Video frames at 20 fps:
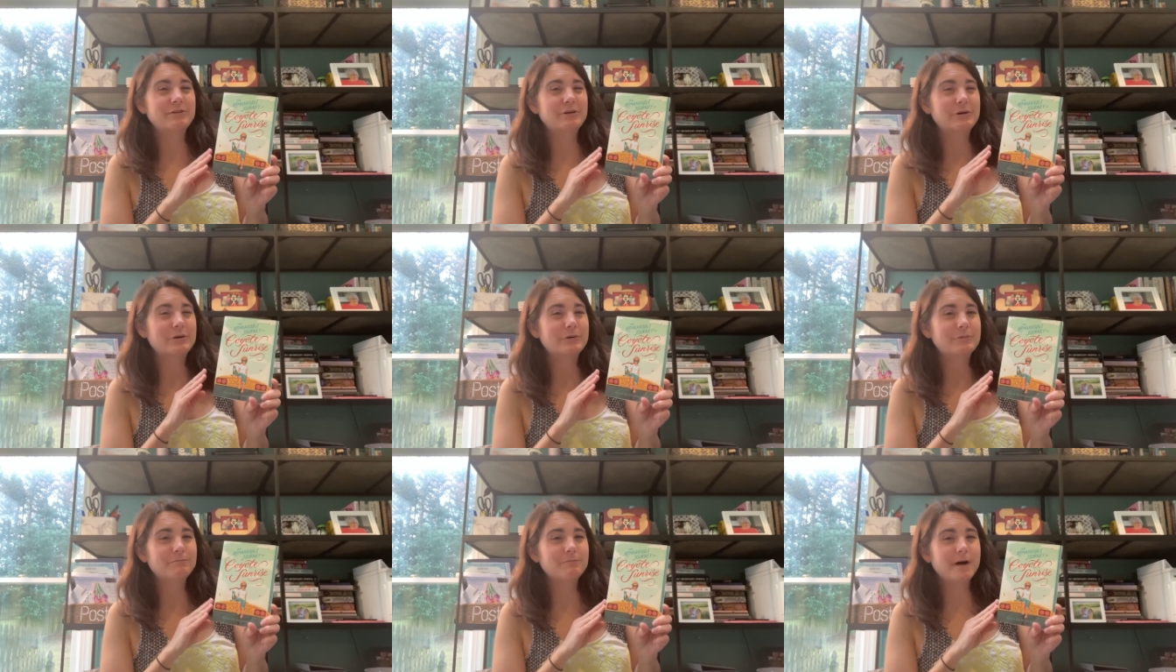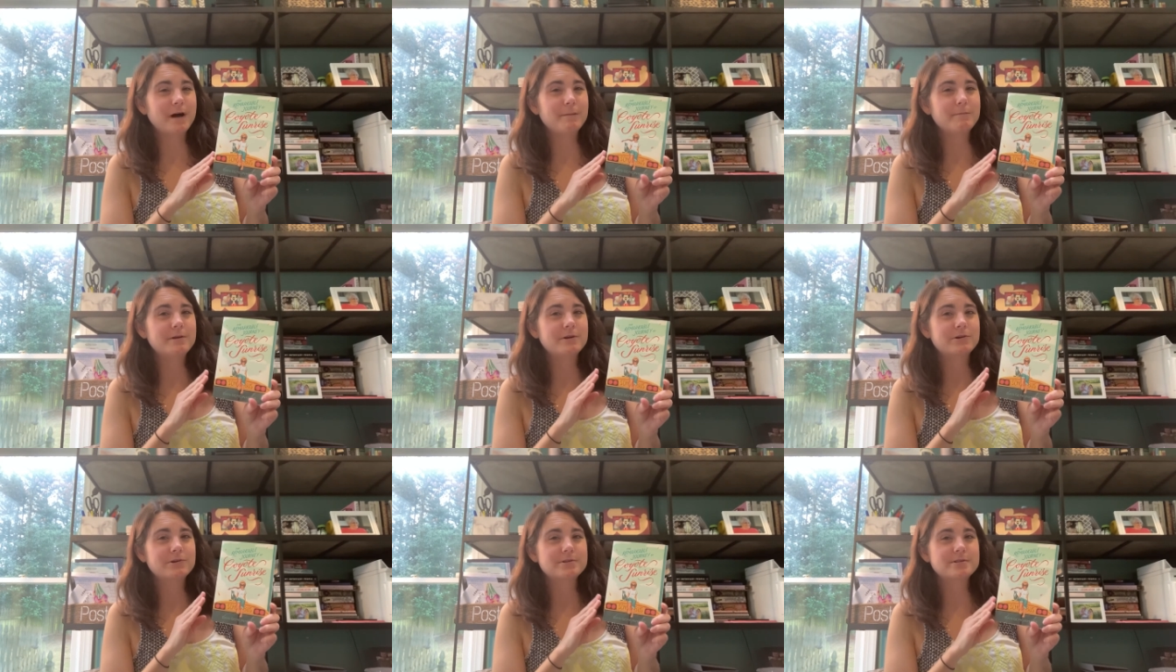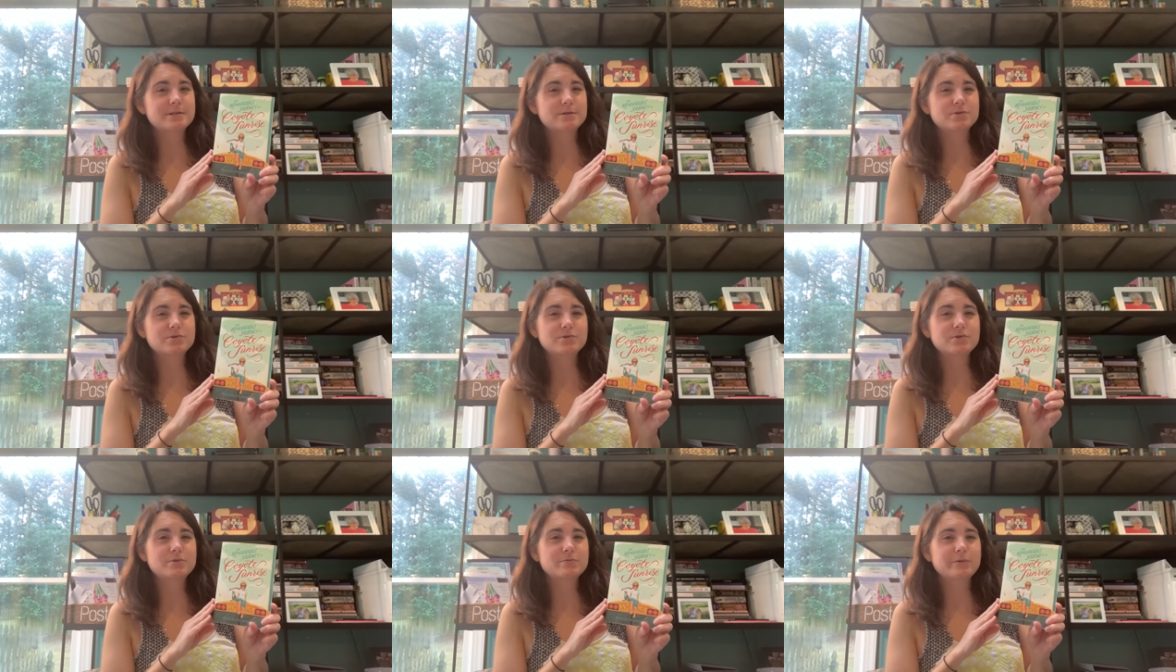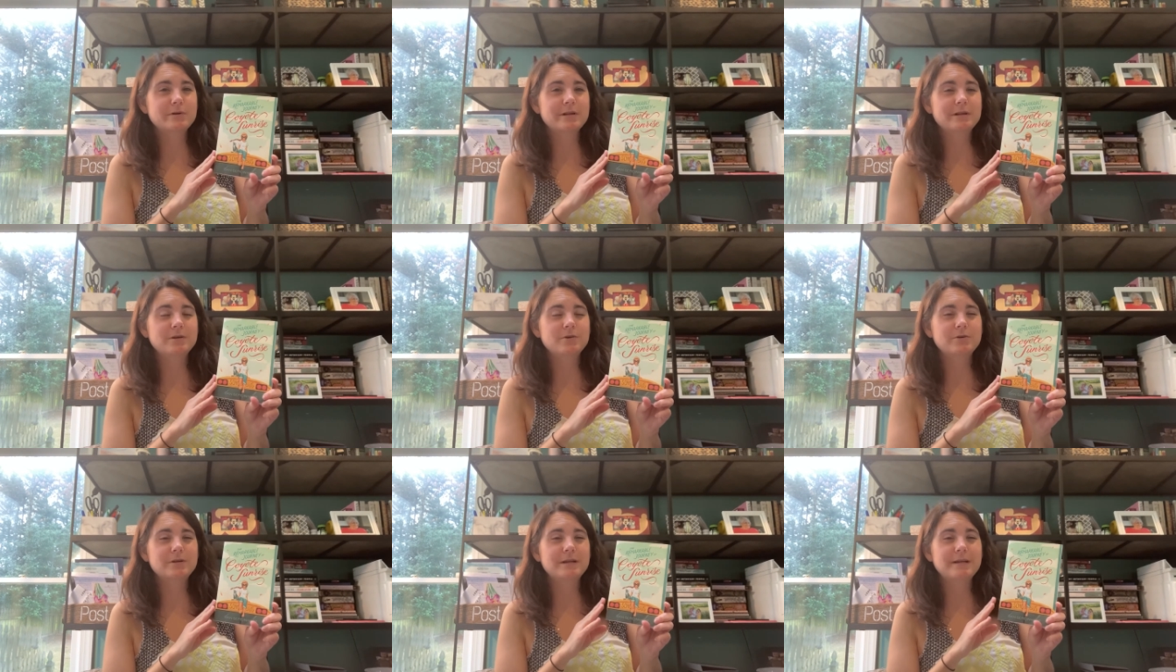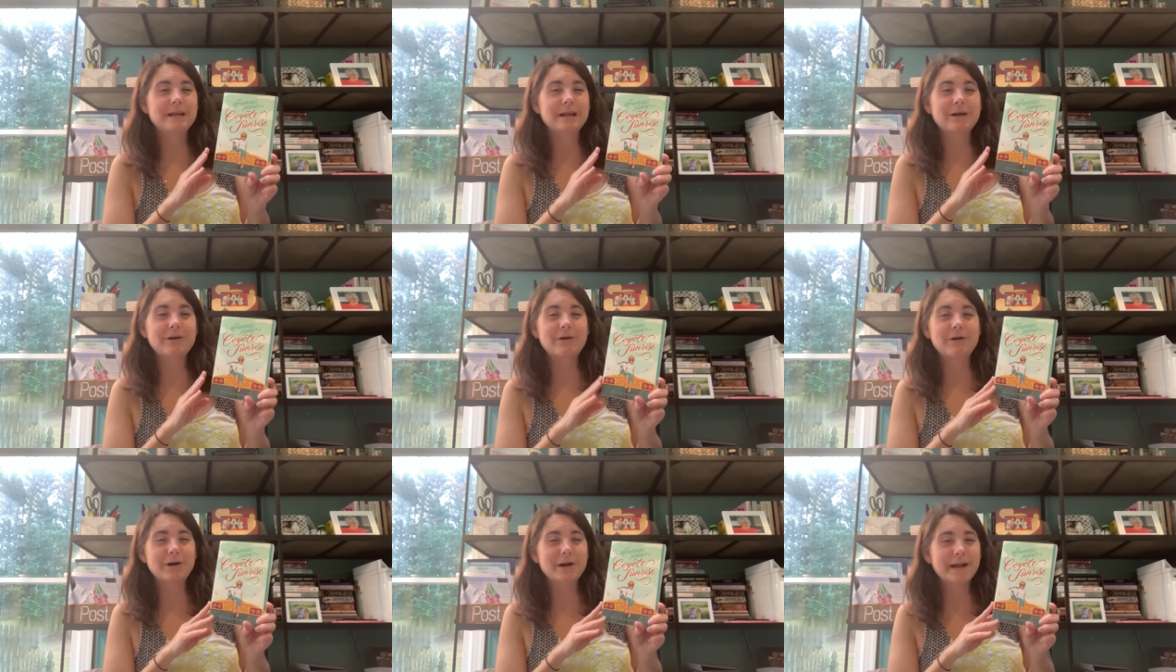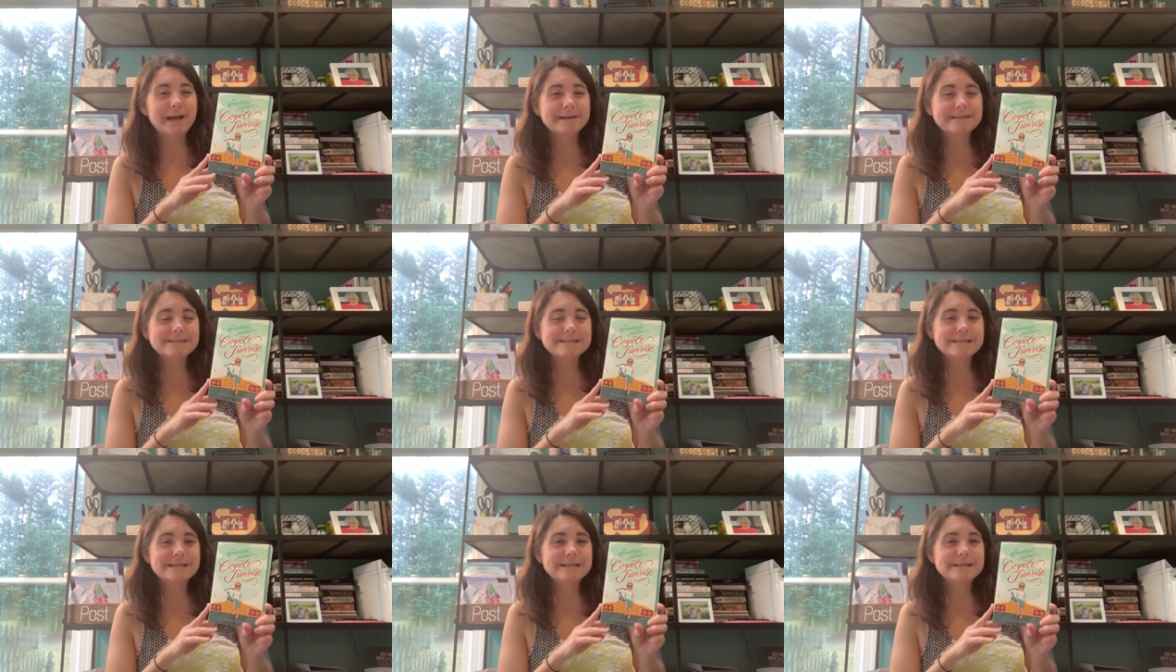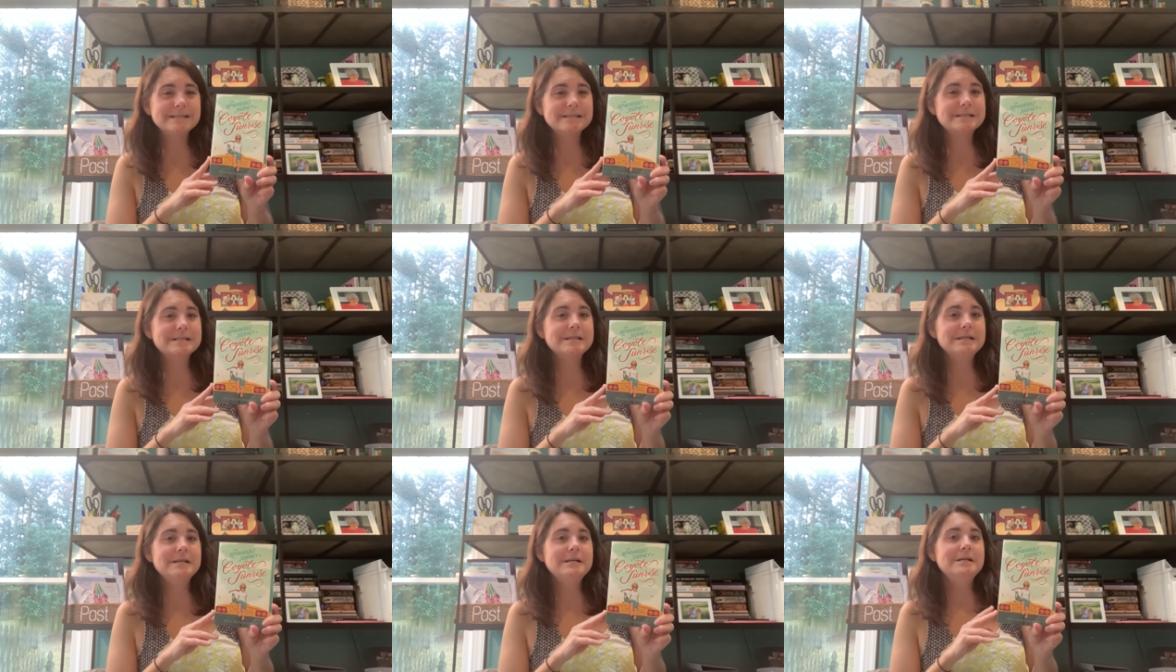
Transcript: her mom and her sisters were killed in a car accident.